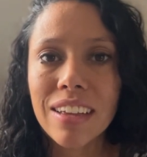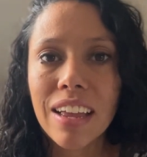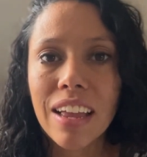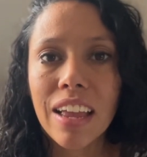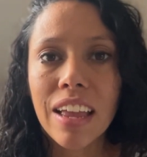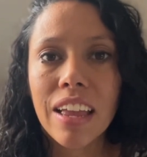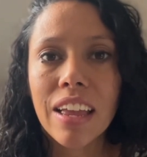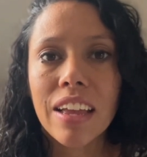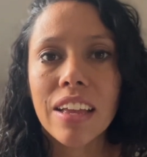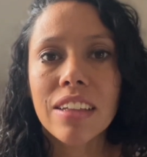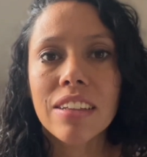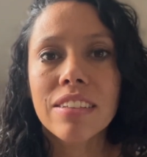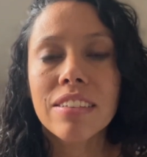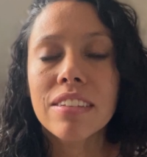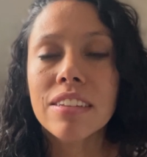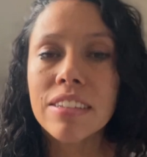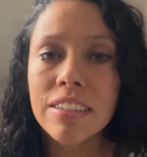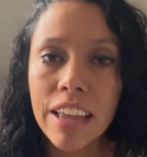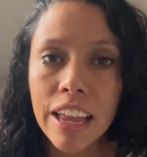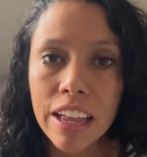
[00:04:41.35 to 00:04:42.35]
And it's
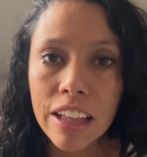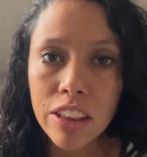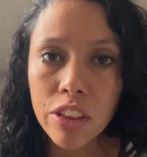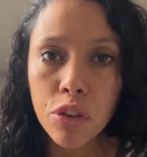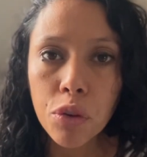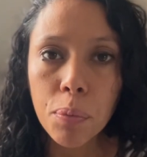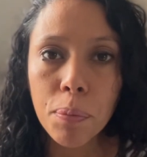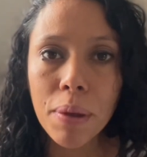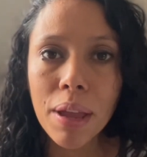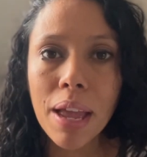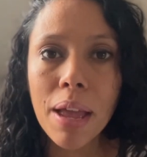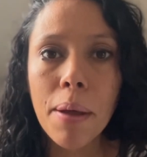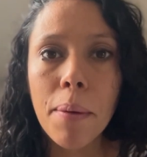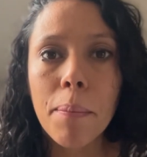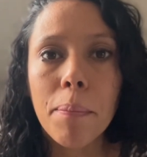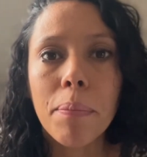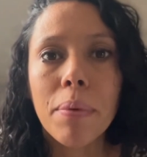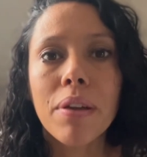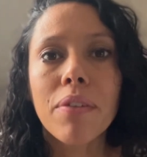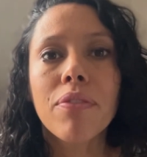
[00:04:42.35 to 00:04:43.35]
going to take a little bit,
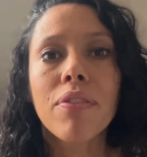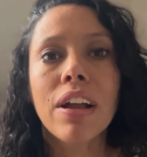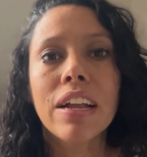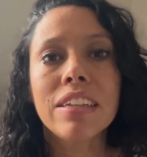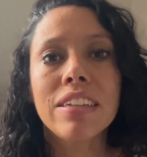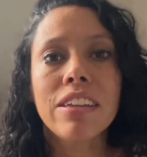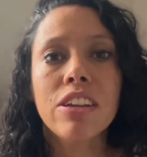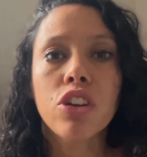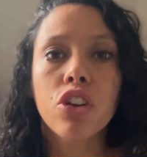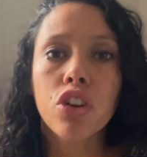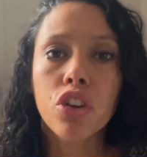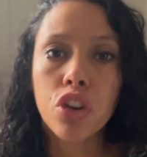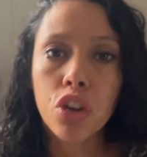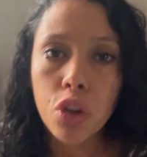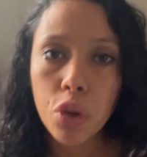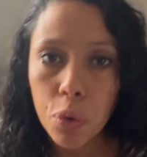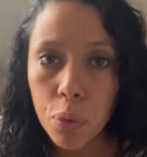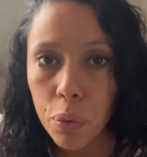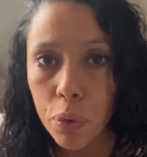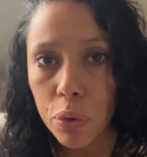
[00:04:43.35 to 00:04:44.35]
but finding your
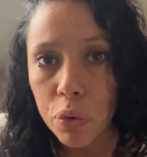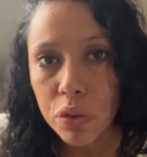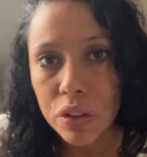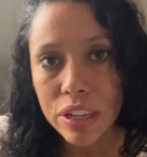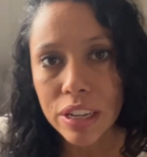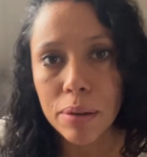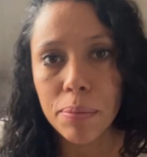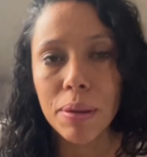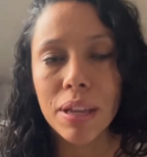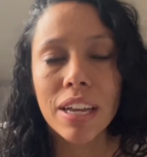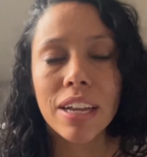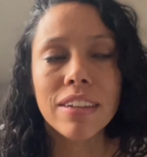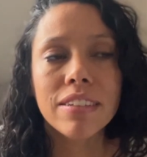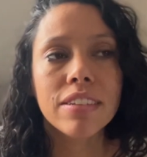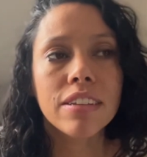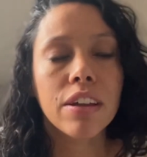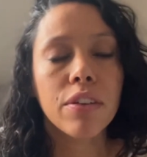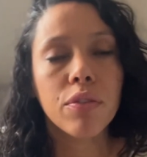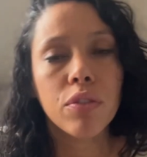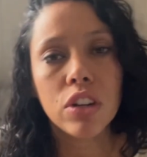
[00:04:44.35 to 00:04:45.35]
new routine, because
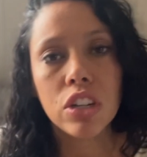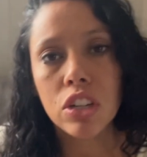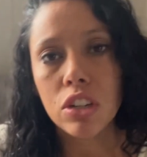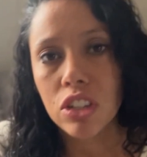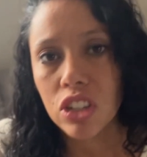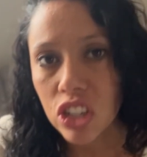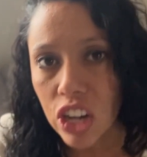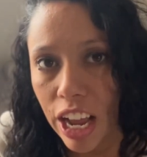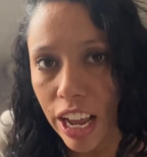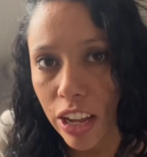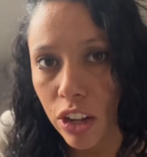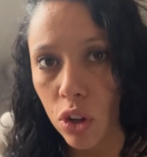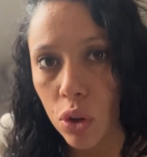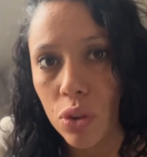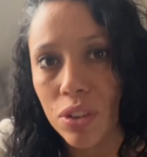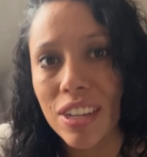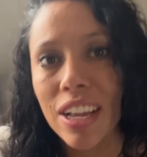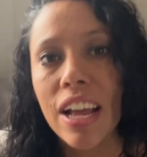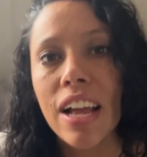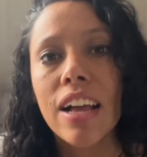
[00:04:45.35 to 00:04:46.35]
every
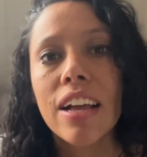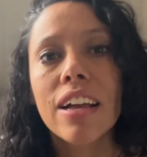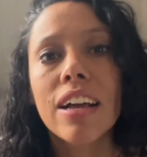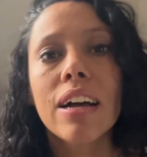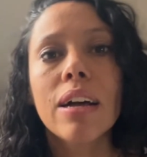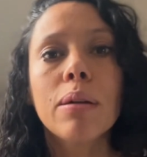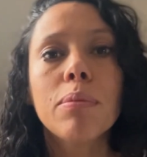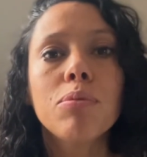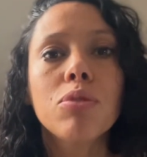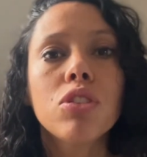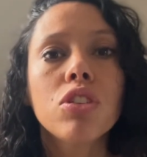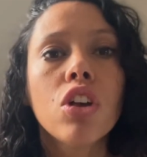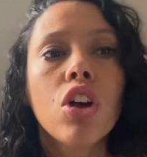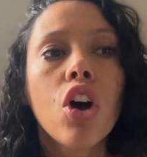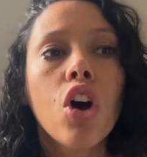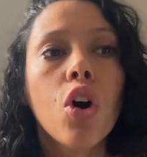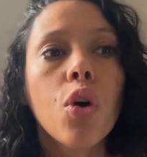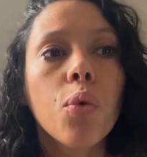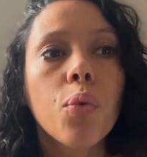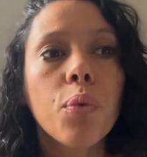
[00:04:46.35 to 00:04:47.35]
child comes
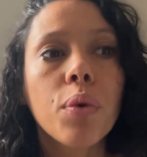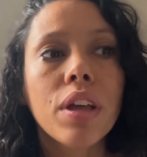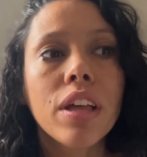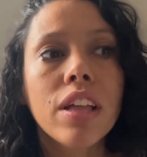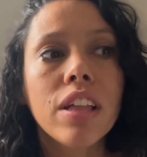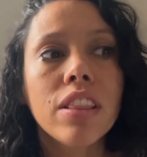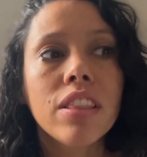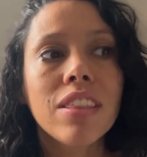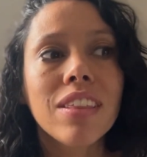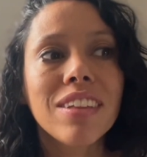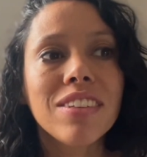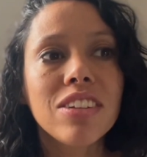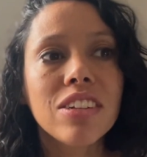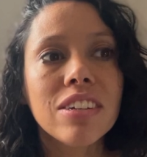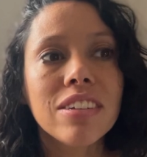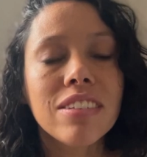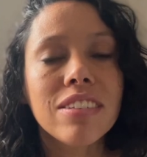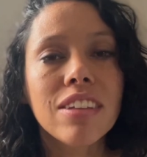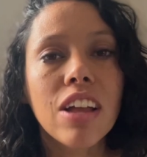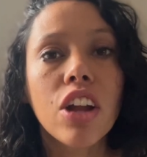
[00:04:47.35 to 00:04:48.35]
with
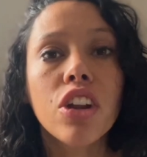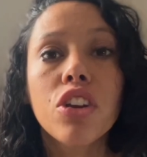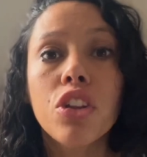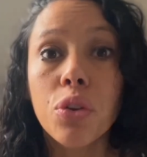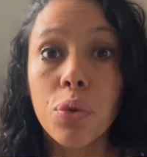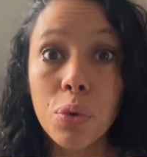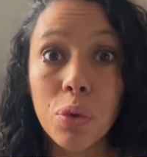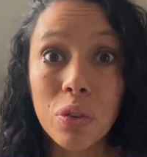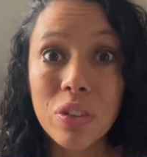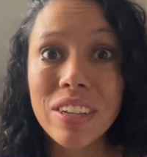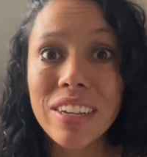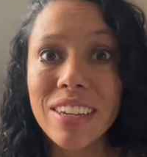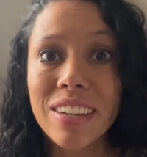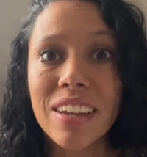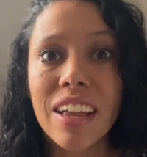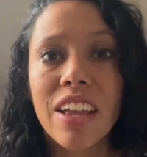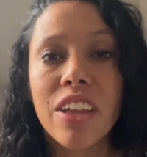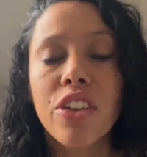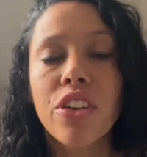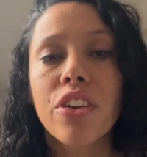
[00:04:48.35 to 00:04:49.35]
just a new routine,
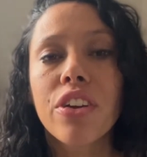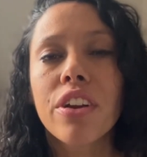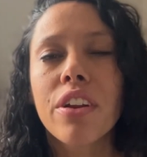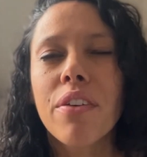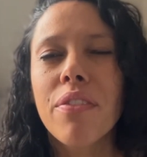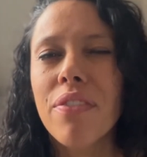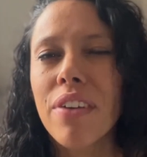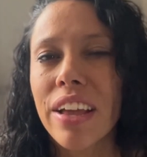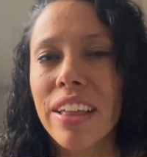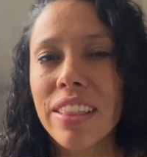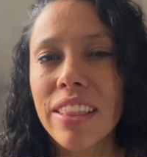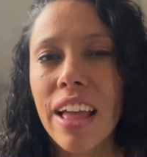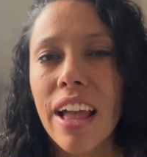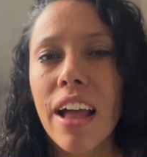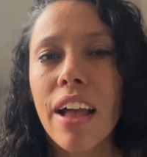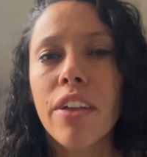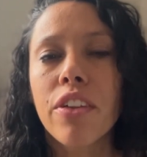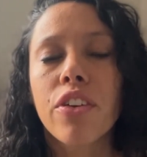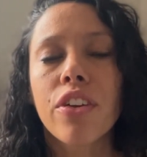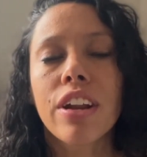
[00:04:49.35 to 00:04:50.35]
and you're going to find
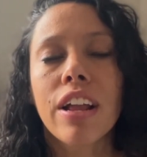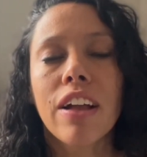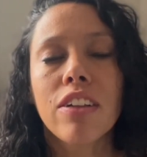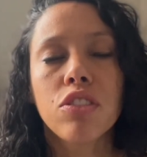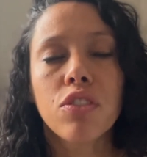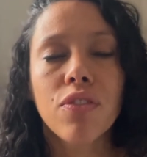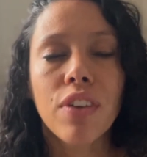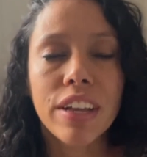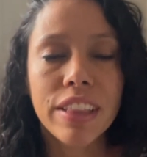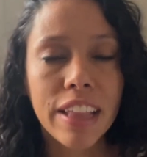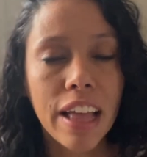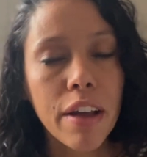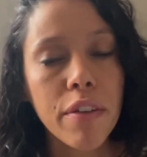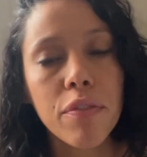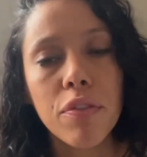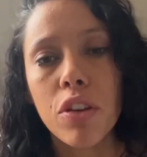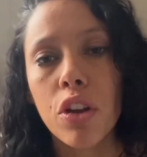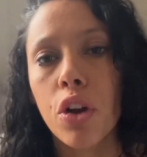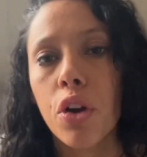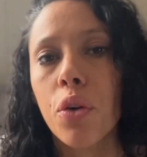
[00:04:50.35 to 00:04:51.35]
that. You're going to have to find that
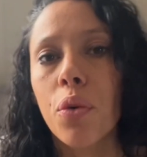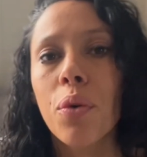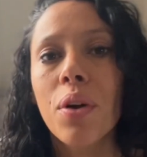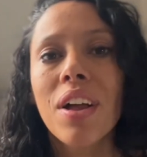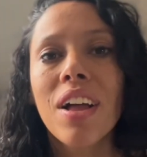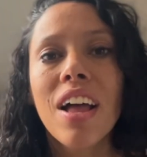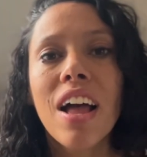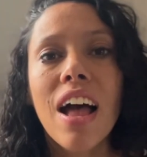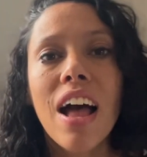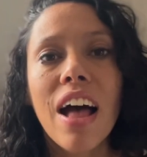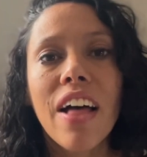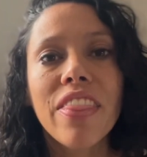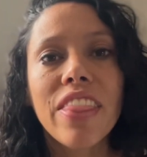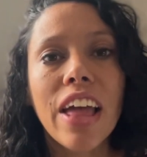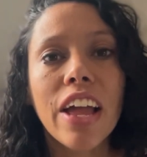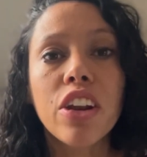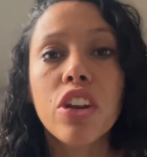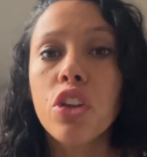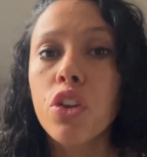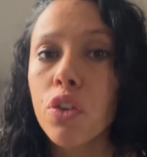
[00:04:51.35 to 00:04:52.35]
flow,
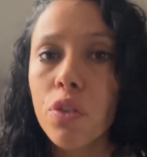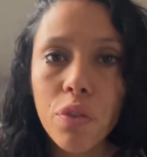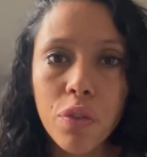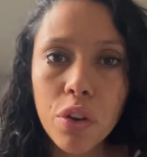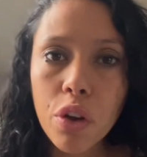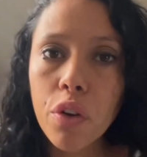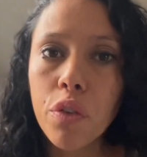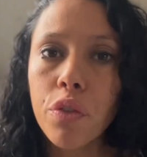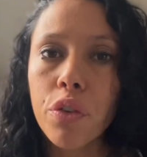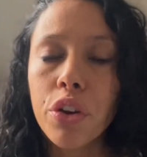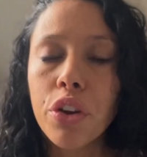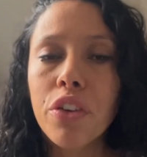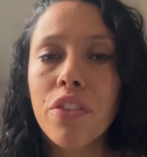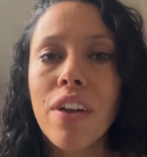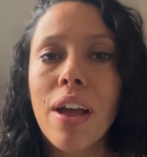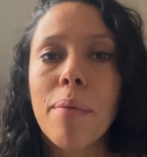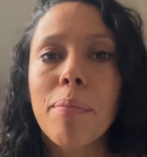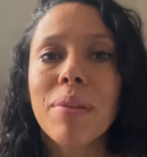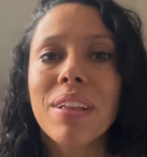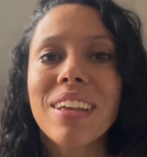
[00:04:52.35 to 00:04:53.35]
that new flow for your
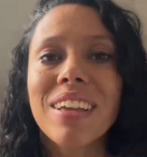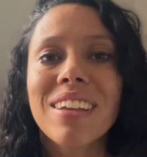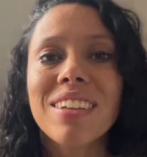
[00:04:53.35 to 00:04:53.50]
family.